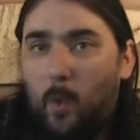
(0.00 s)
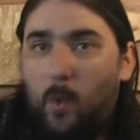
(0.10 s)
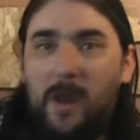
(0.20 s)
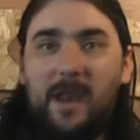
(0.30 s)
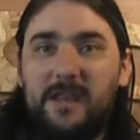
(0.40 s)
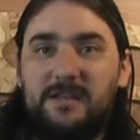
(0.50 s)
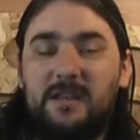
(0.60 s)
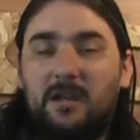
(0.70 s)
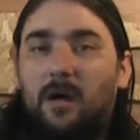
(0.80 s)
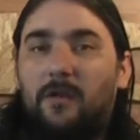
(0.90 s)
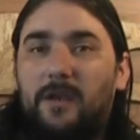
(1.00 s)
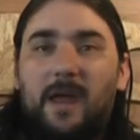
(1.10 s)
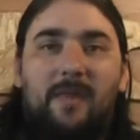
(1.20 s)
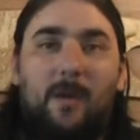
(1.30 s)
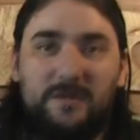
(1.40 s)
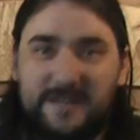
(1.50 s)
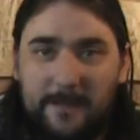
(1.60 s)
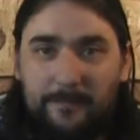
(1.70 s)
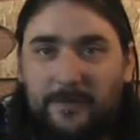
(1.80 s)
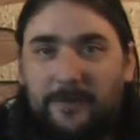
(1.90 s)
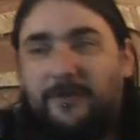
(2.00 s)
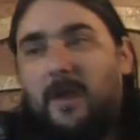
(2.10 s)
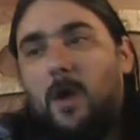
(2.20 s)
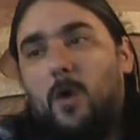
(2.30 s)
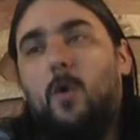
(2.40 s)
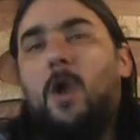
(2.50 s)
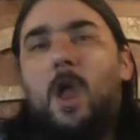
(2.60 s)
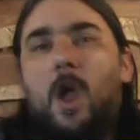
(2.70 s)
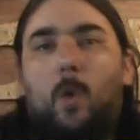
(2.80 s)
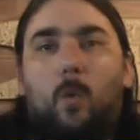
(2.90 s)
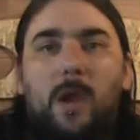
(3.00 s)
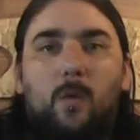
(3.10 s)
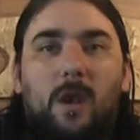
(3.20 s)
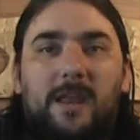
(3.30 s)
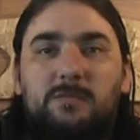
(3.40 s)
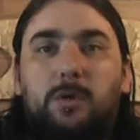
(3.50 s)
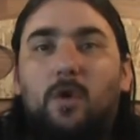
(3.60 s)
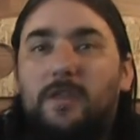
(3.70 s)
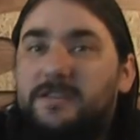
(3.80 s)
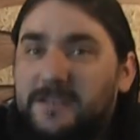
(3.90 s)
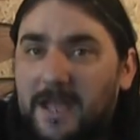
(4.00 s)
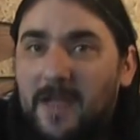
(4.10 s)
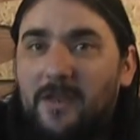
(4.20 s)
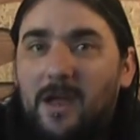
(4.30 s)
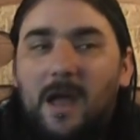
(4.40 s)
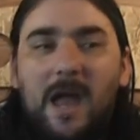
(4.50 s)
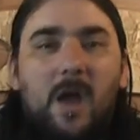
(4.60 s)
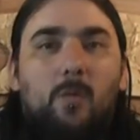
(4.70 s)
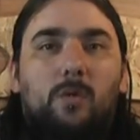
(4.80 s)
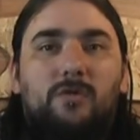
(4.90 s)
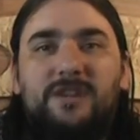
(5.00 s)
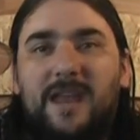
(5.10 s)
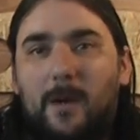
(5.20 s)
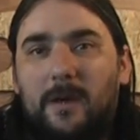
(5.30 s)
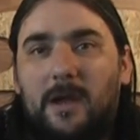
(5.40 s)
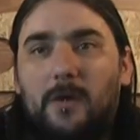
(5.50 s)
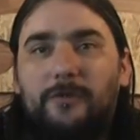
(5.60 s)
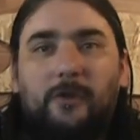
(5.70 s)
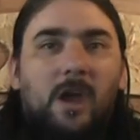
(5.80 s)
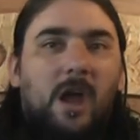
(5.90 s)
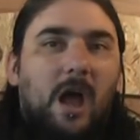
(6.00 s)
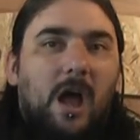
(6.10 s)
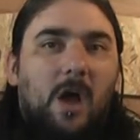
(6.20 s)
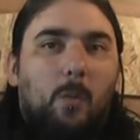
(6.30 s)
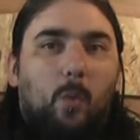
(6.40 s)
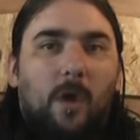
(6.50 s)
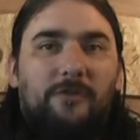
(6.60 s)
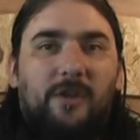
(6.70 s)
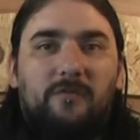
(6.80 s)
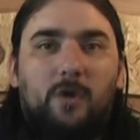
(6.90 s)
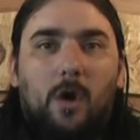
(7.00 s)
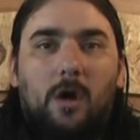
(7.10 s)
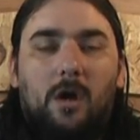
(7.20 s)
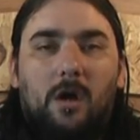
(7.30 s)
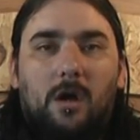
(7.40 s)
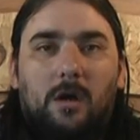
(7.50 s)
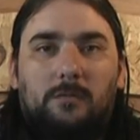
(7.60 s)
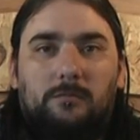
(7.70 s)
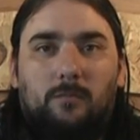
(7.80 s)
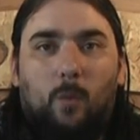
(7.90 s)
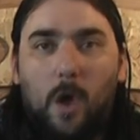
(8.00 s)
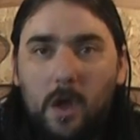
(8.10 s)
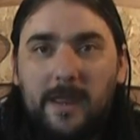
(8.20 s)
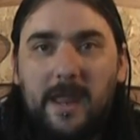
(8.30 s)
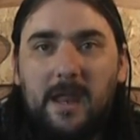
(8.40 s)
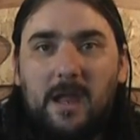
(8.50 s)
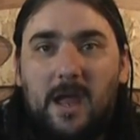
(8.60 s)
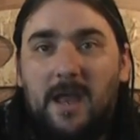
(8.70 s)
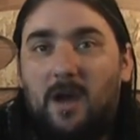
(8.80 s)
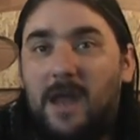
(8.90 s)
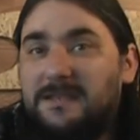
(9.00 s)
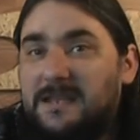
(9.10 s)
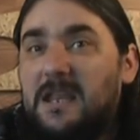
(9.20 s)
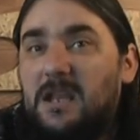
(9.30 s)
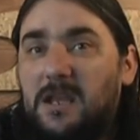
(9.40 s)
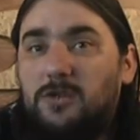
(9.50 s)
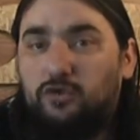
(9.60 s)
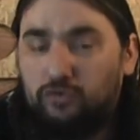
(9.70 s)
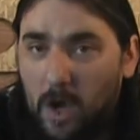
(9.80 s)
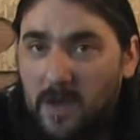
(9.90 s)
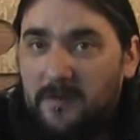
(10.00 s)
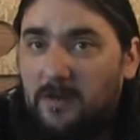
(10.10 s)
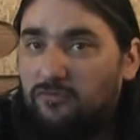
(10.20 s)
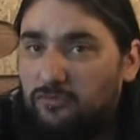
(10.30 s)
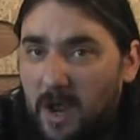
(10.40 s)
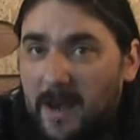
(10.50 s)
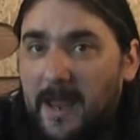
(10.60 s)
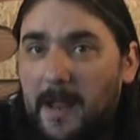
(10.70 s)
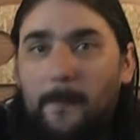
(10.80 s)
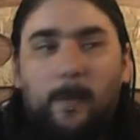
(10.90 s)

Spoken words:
wheel it into the garden, and that was it. So we will explore this together and we'll see how it goes. Once I've got her working and ideally driving and running,